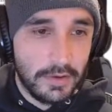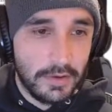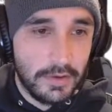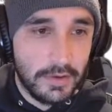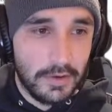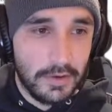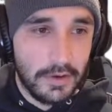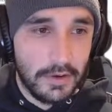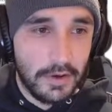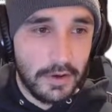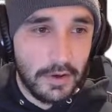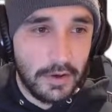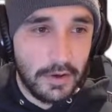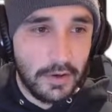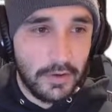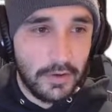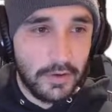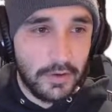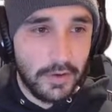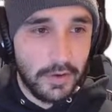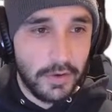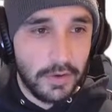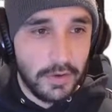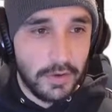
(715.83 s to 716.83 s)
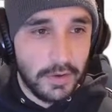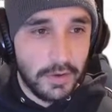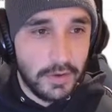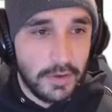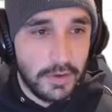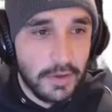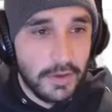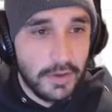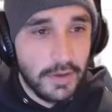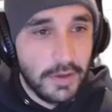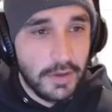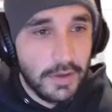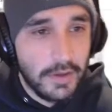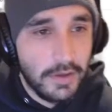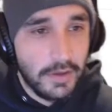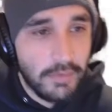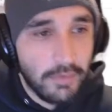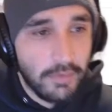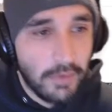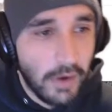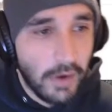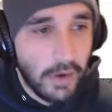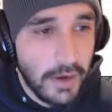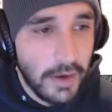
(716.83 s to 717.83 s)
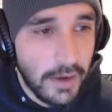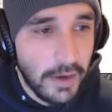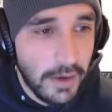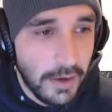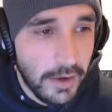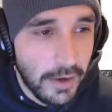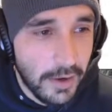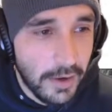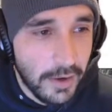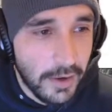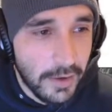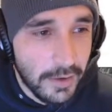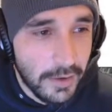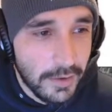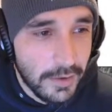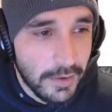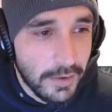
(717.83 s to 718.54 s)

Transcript: Oh, right here.